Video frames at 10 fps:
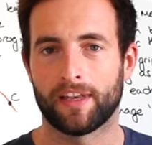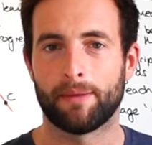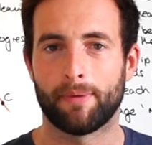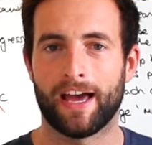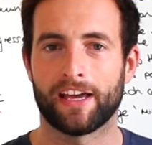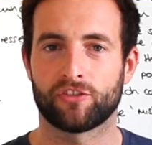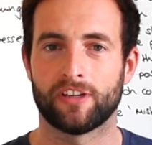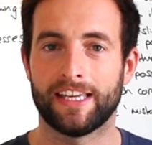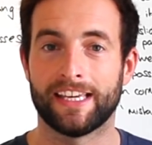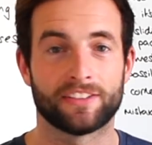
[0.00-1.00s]
the limit
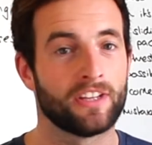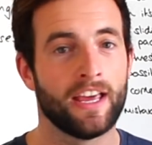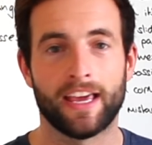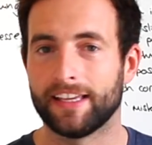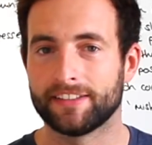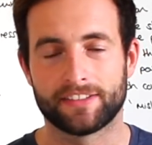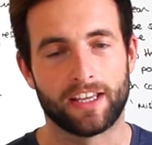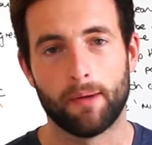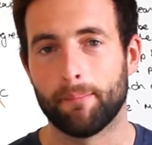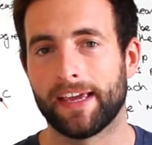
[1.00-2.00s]
actually is
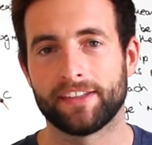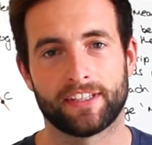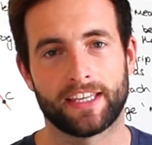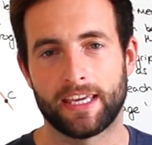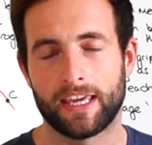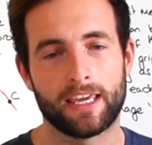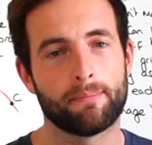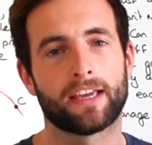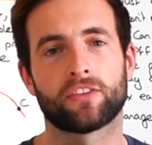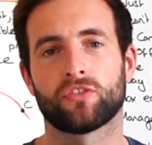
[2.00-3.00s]
amazing. He
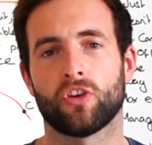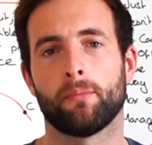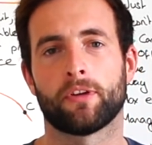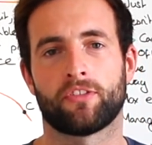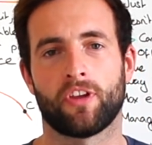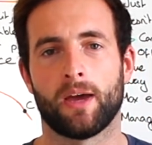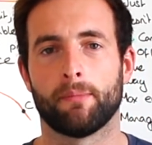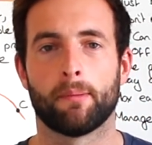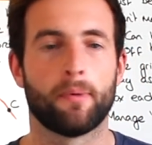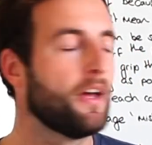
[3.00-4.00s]
makes so much time
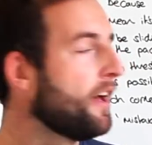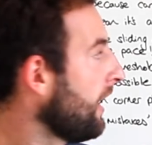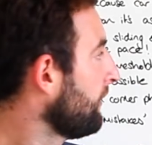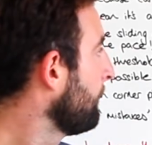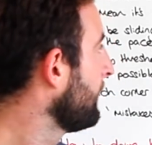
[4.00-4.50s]
up at the